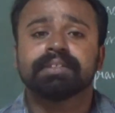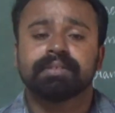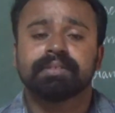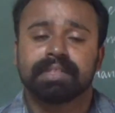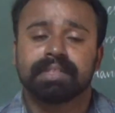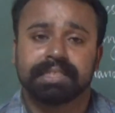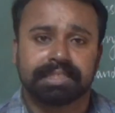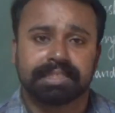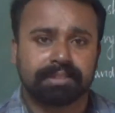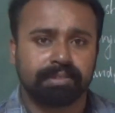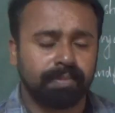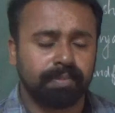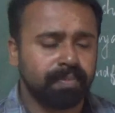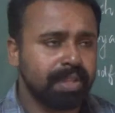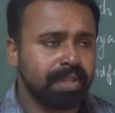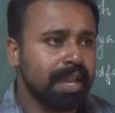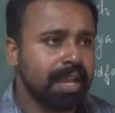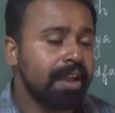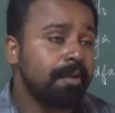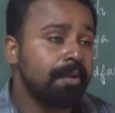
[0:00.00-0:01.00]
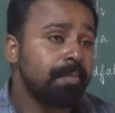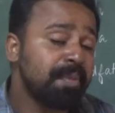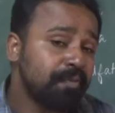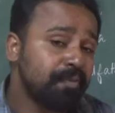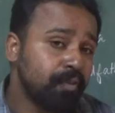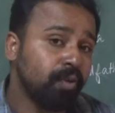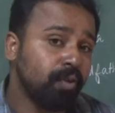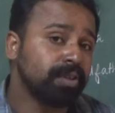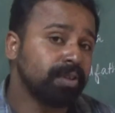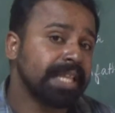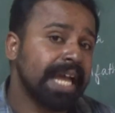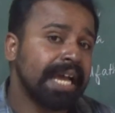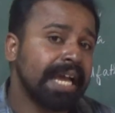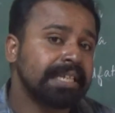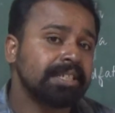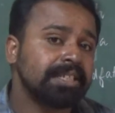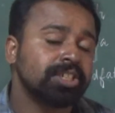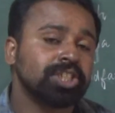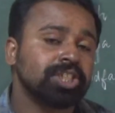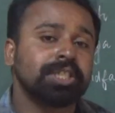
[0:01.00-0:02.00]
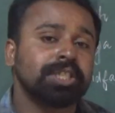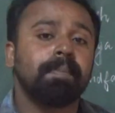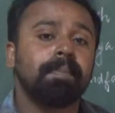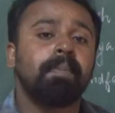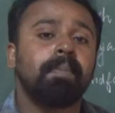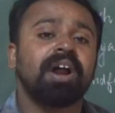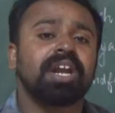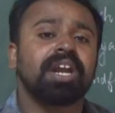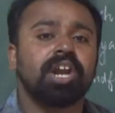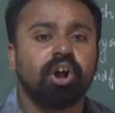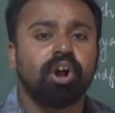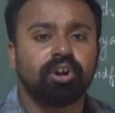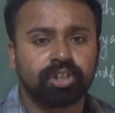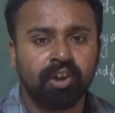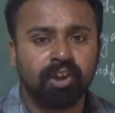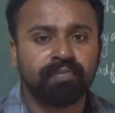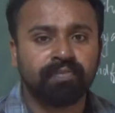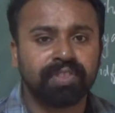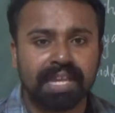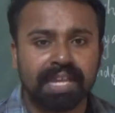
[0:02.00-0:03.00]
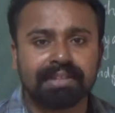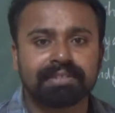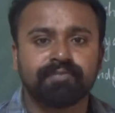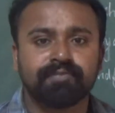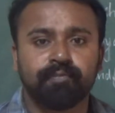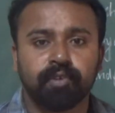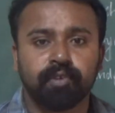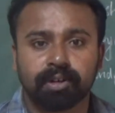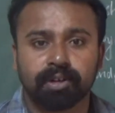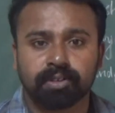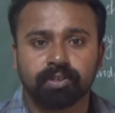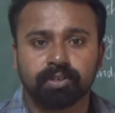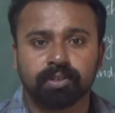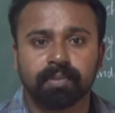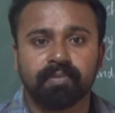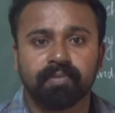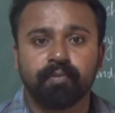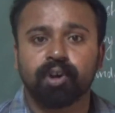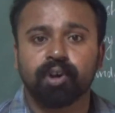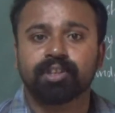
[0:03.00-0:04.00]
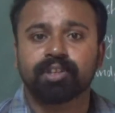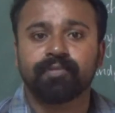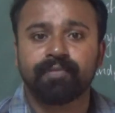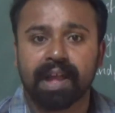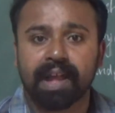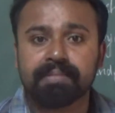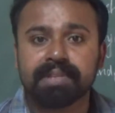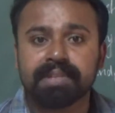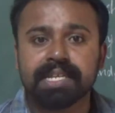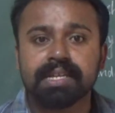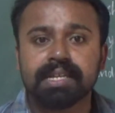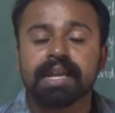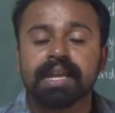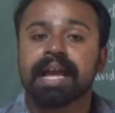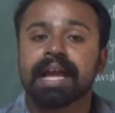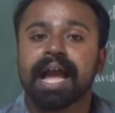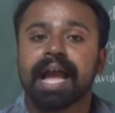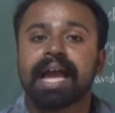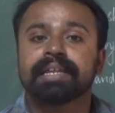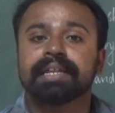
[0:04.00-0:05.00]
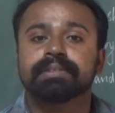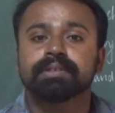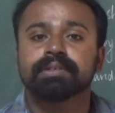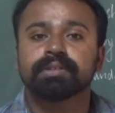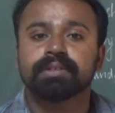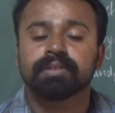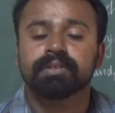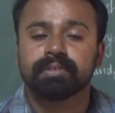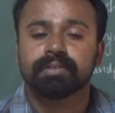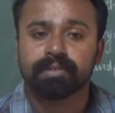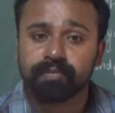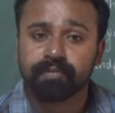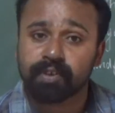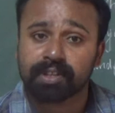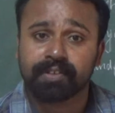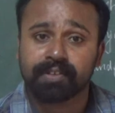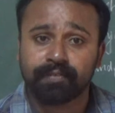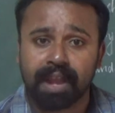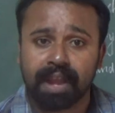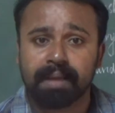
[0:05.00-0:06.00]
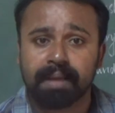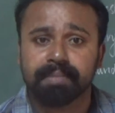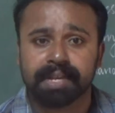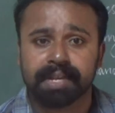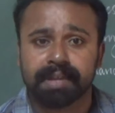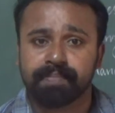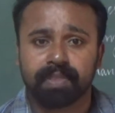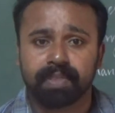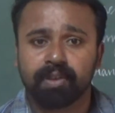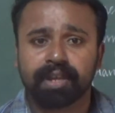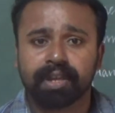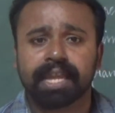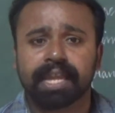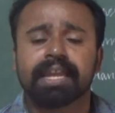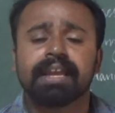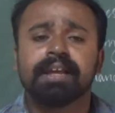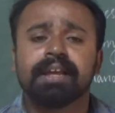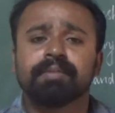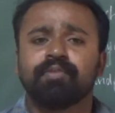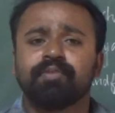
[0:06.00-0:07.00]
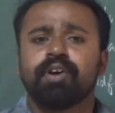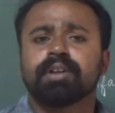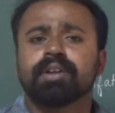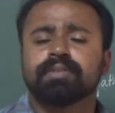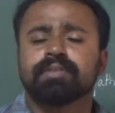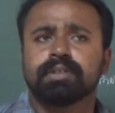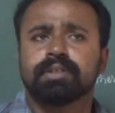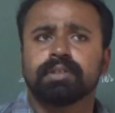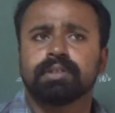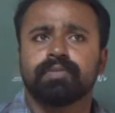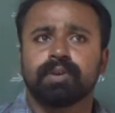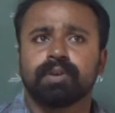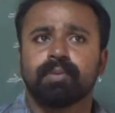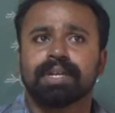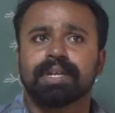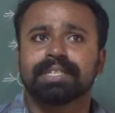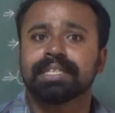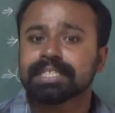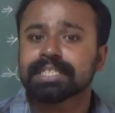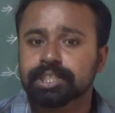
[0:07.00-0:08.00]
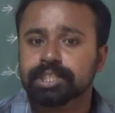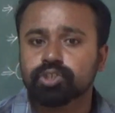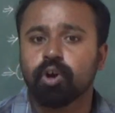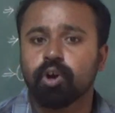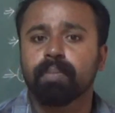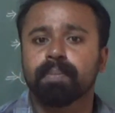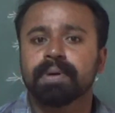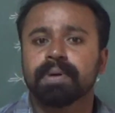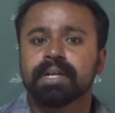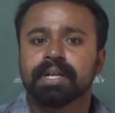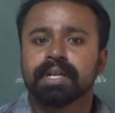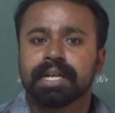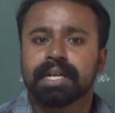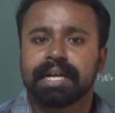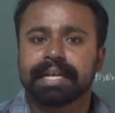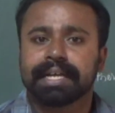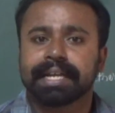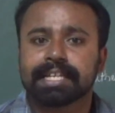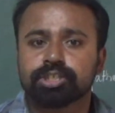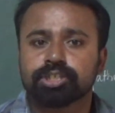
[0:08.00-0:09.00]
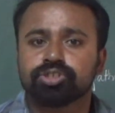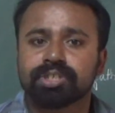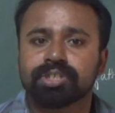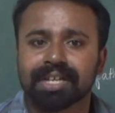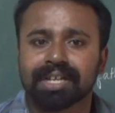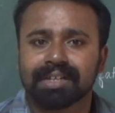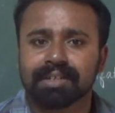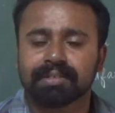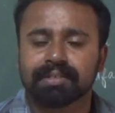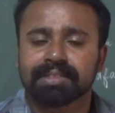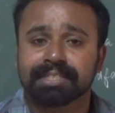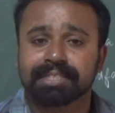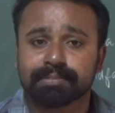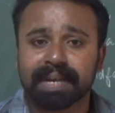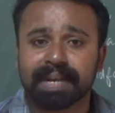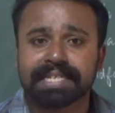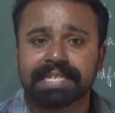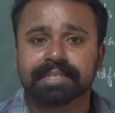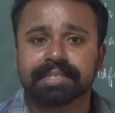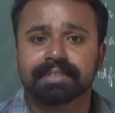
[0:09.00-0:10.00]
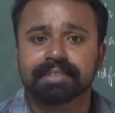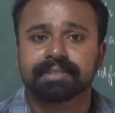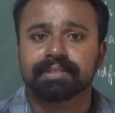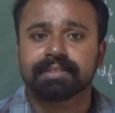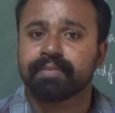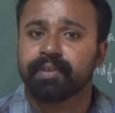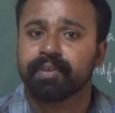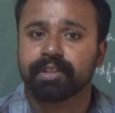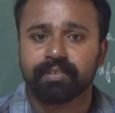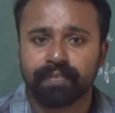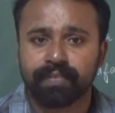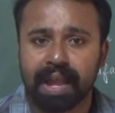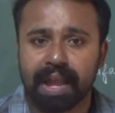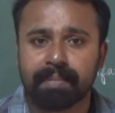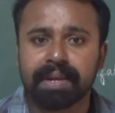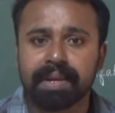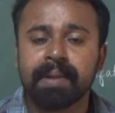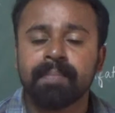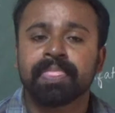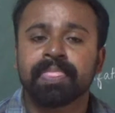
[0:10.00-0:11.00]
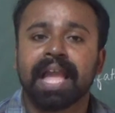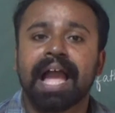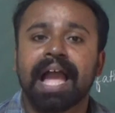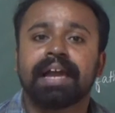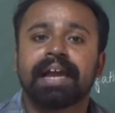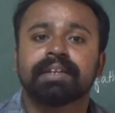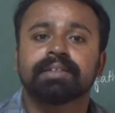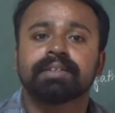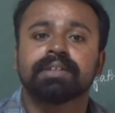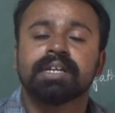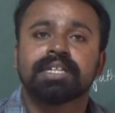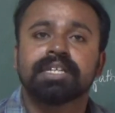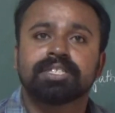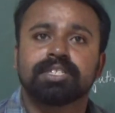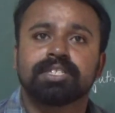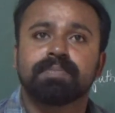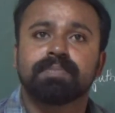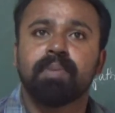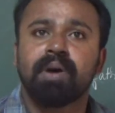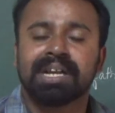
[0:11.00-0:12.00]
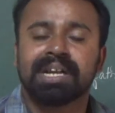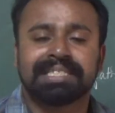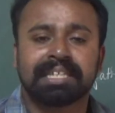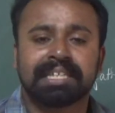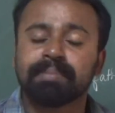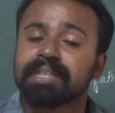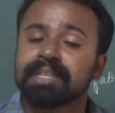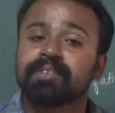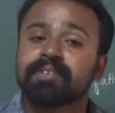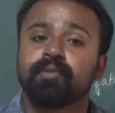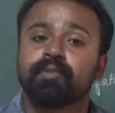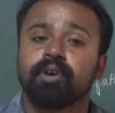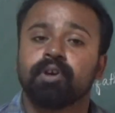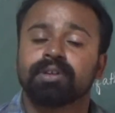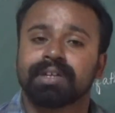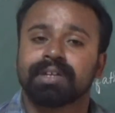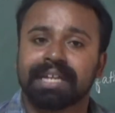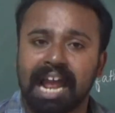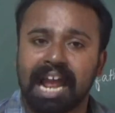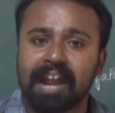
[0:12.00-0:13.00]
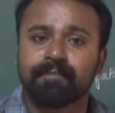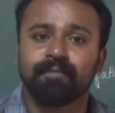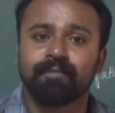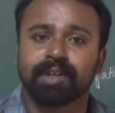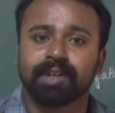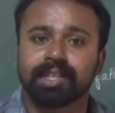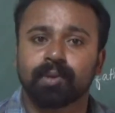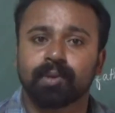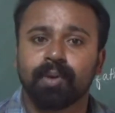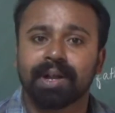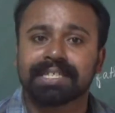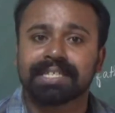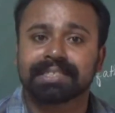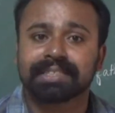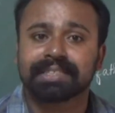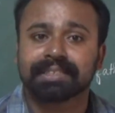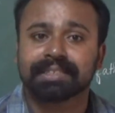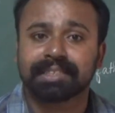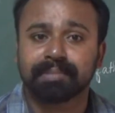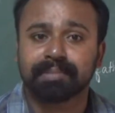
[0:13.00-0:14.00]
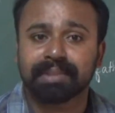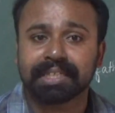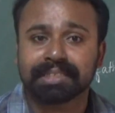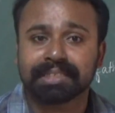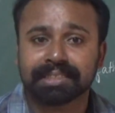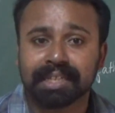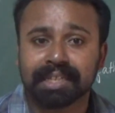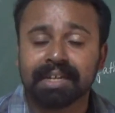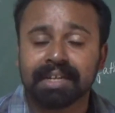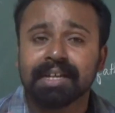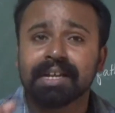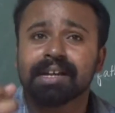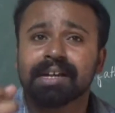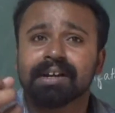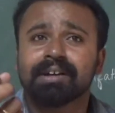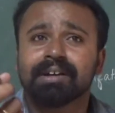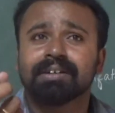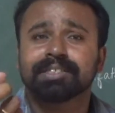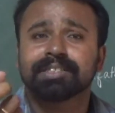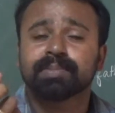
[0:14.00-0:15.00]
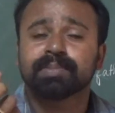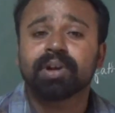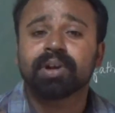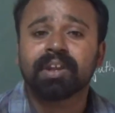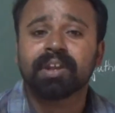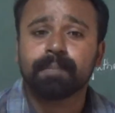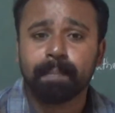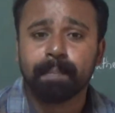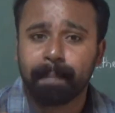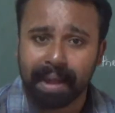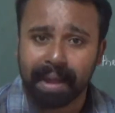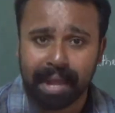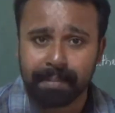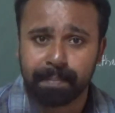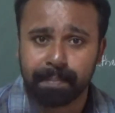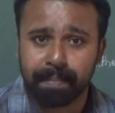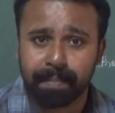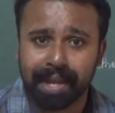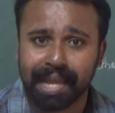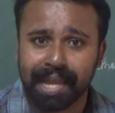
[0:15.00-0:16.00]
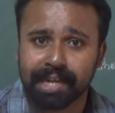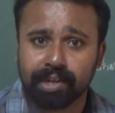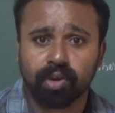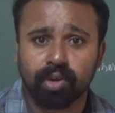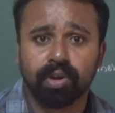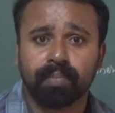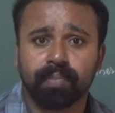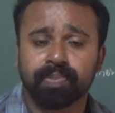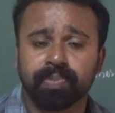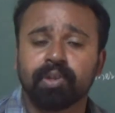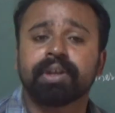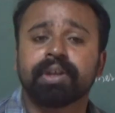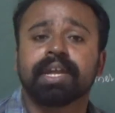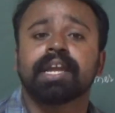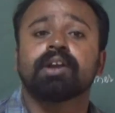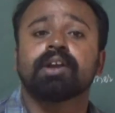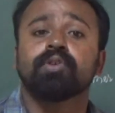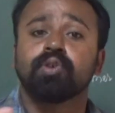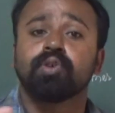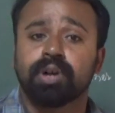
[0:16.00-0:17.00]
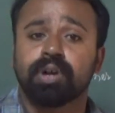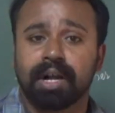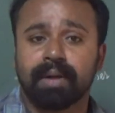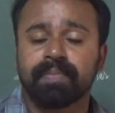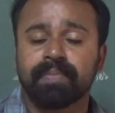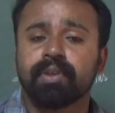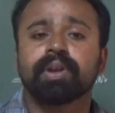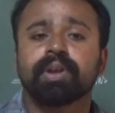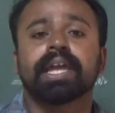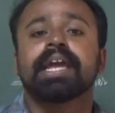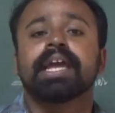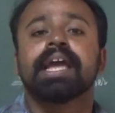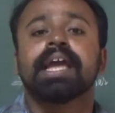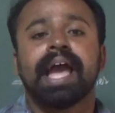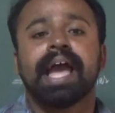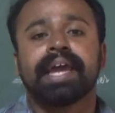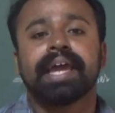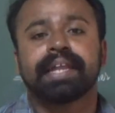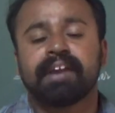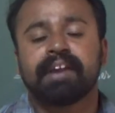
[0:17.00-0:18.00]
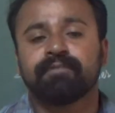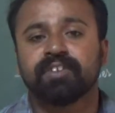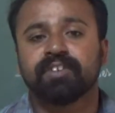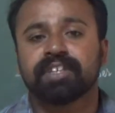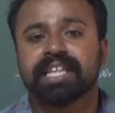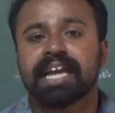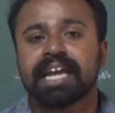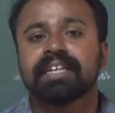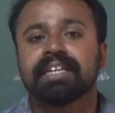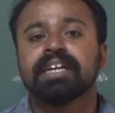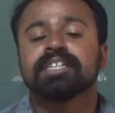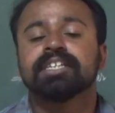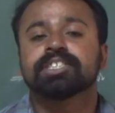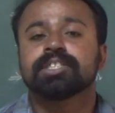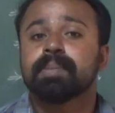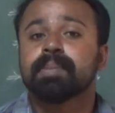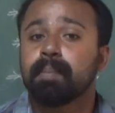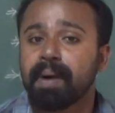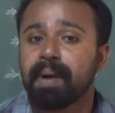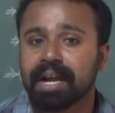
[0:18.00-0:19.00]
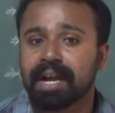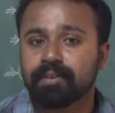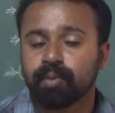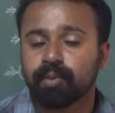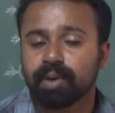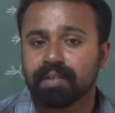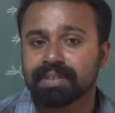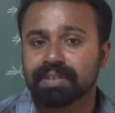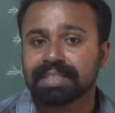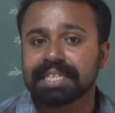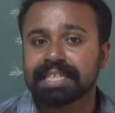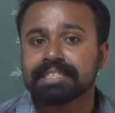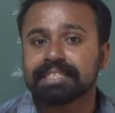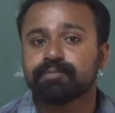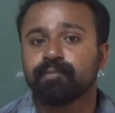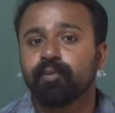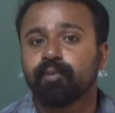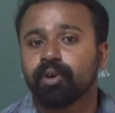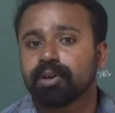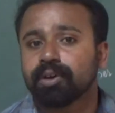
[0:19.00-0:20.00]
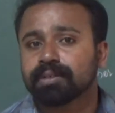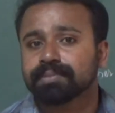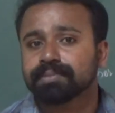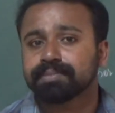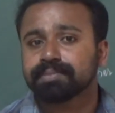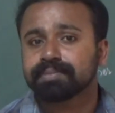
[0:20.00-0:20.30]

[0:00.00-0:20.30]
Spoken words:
so before that she bought a lot of things for whom? For the family and for the family. Okay, for what? The soap, again sugar, the spices for the family, and she bought something for grandfather. What is the something? It's a smoking pipe and all. Okay, hookah. Okay, and after that she bought one of the things for